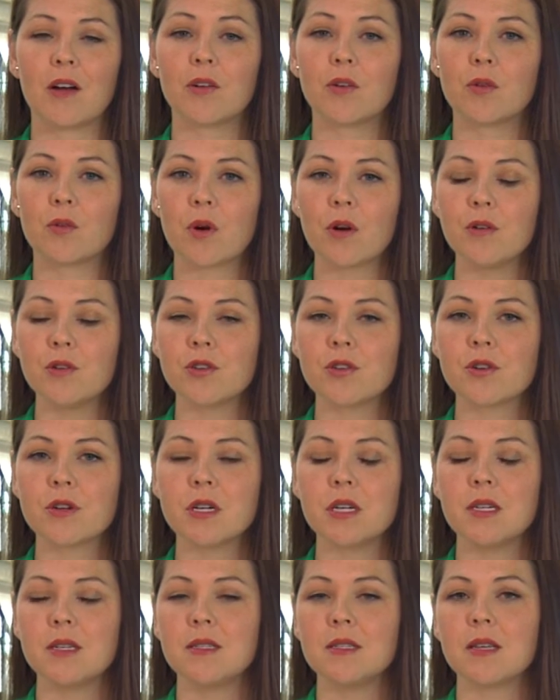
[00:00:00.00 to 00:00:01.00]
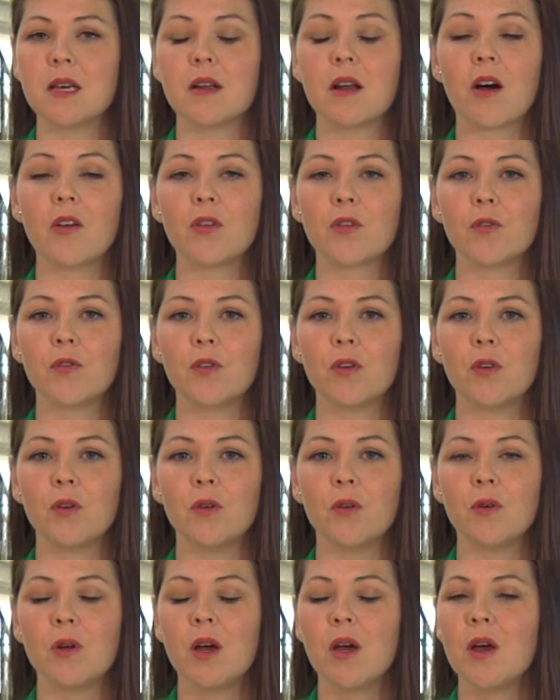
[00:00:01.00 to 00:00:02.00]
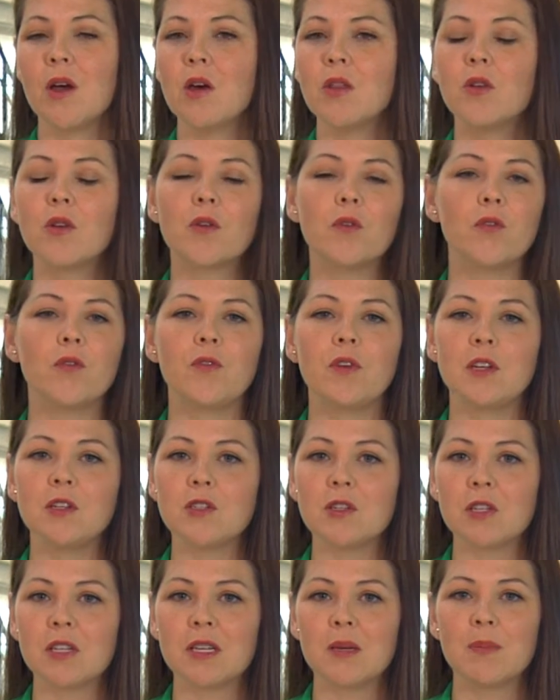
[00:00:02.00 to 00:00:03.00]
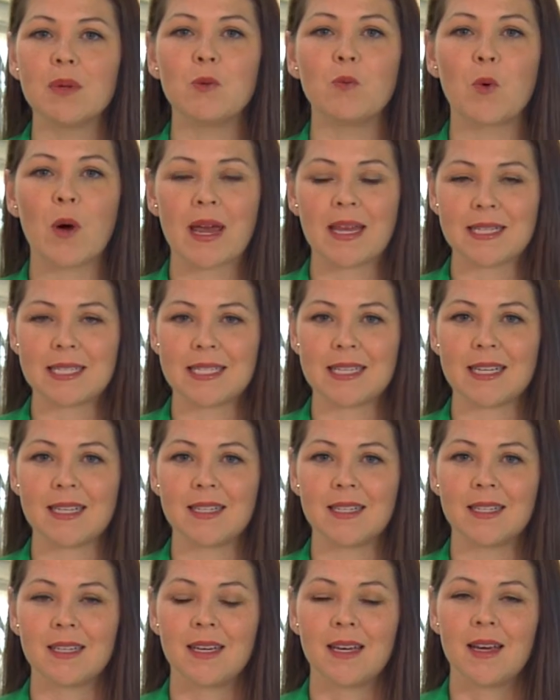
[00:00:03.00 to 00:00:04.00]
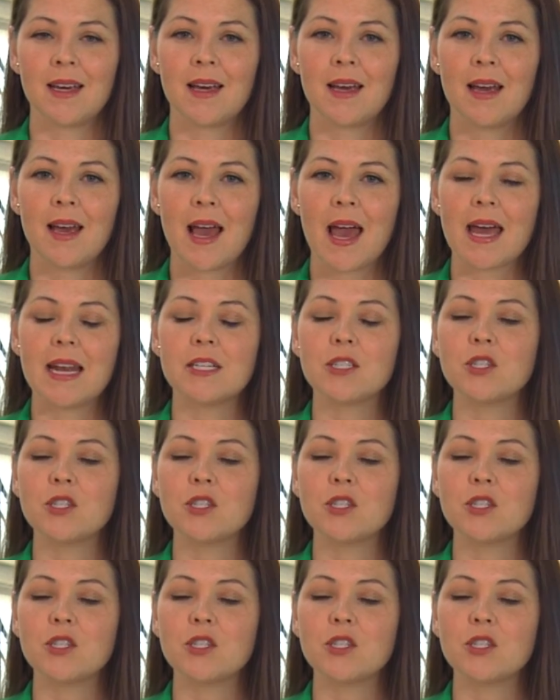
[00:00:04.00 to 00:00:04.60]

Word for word: on groceries and other food that'll eventually be wasted. And